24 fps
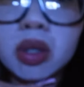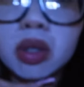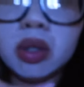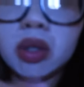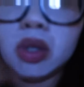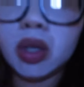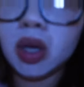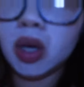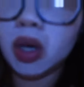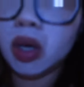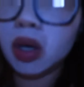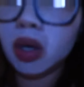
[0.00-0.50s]

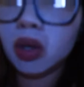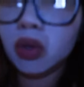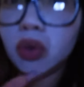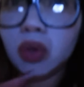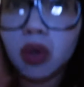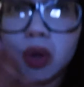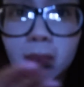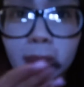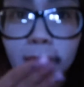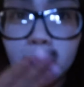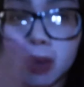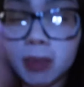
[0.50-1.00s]
yeah
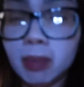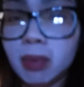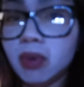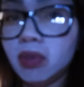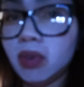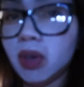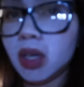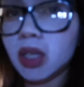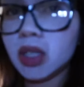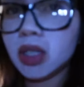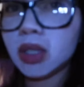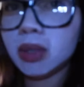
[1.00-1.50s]
don't mind my
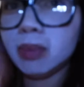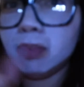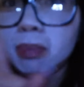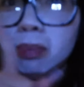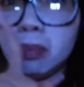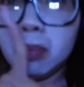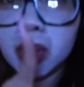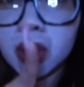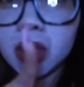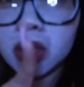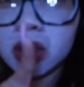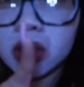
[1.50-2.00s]
face
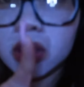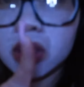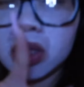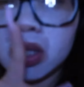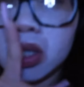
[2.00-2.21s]
but